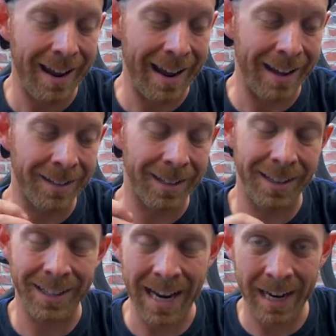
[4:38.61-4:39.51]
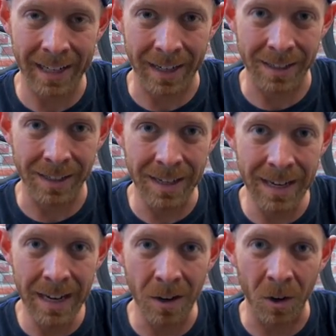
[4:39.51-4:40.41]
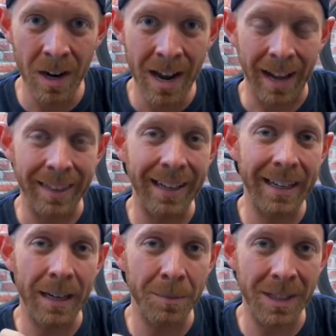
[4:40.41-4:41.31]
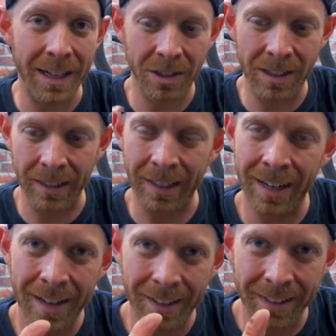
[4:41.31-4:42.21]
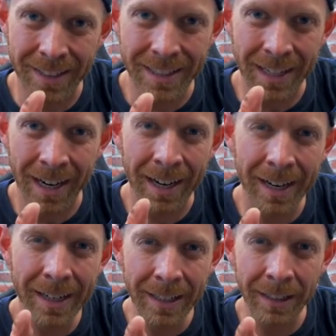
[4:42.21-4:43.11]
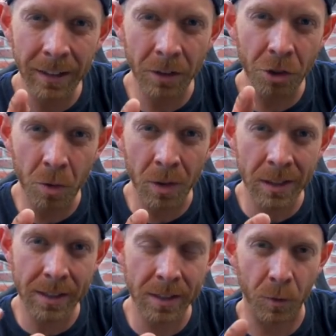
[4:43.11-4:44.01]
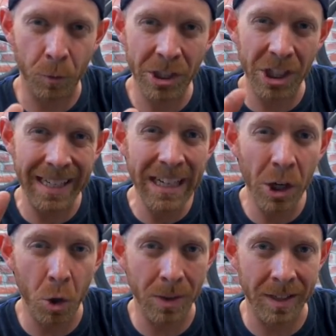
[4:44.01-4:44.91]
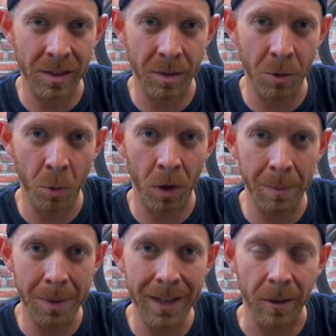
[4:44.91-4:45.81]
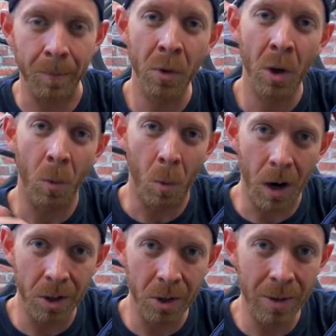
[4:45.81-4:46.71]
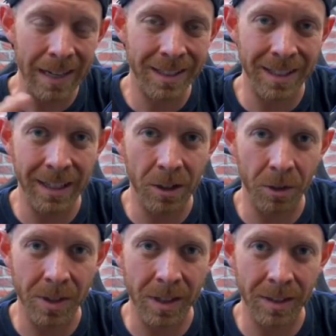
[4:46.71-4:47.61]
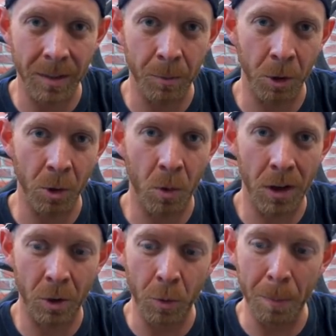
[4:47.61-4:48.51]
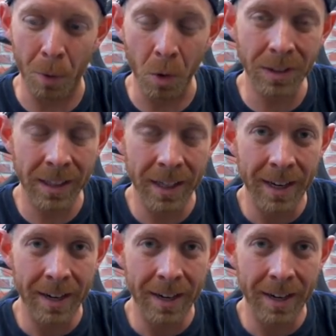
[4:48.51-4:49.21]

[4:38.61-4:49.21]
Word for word: and the Tacx Neo, I think it comes down to like the tiny little nuances of which ecosystem you want to be in. Wahoo has the ecosystem with the Wahoo Bolt,